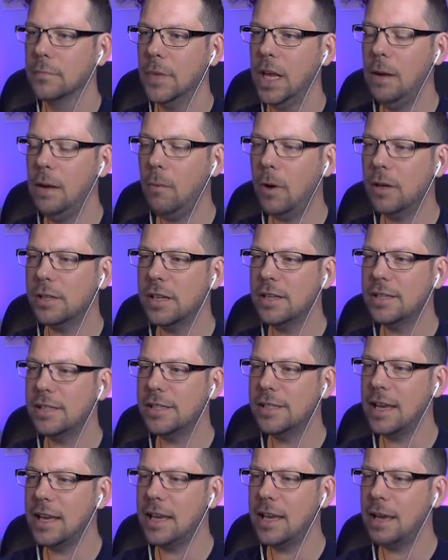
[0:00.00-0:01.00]
It wasn't
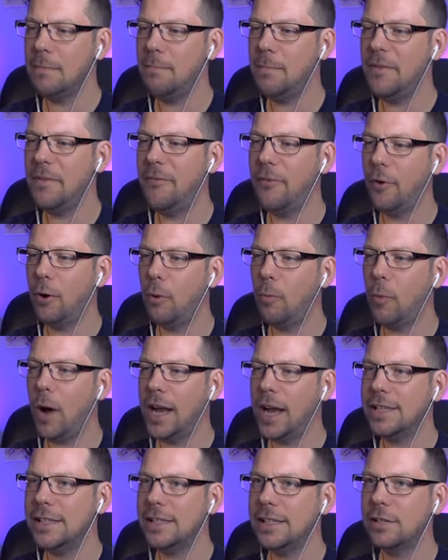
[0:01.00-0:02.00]
syncing before. Why
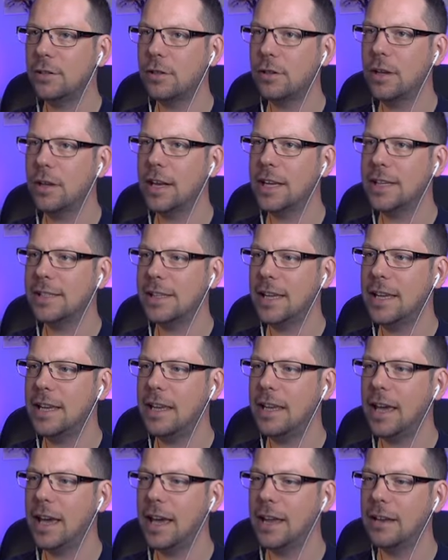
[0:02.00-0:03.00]
is it suddenly
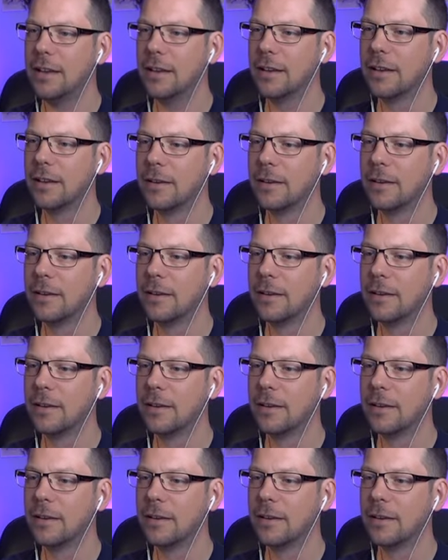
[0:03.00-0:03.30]
syncing?